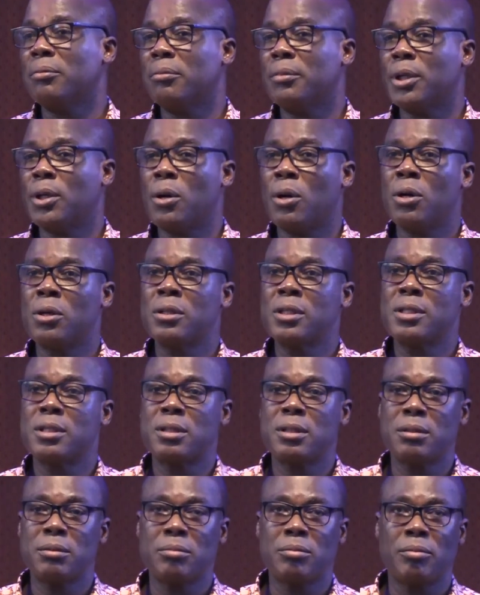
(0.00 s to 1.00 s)

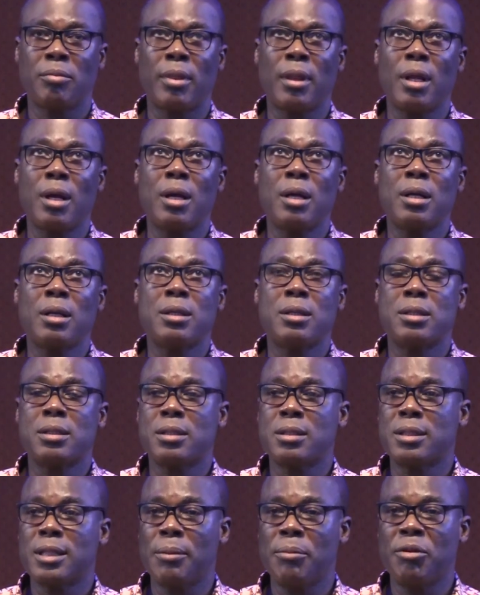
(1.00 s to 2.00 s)
because
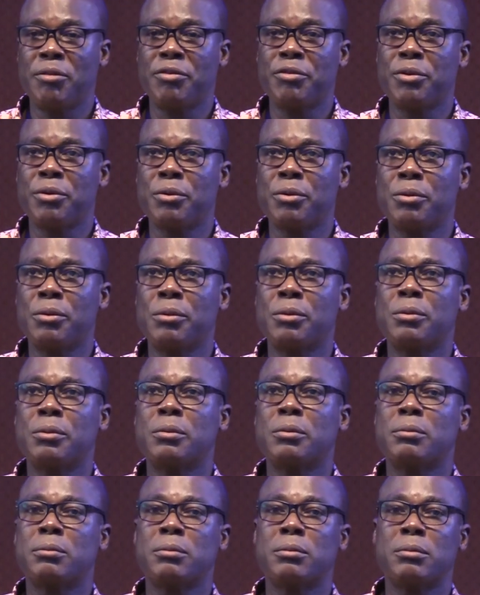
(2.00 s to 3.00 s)
some of
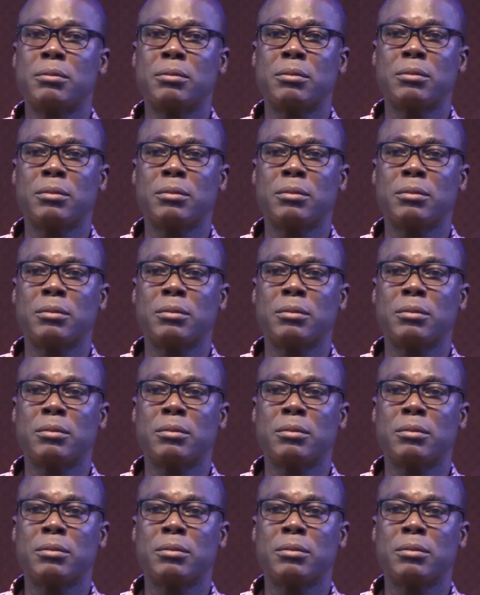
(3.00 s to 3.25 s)
you,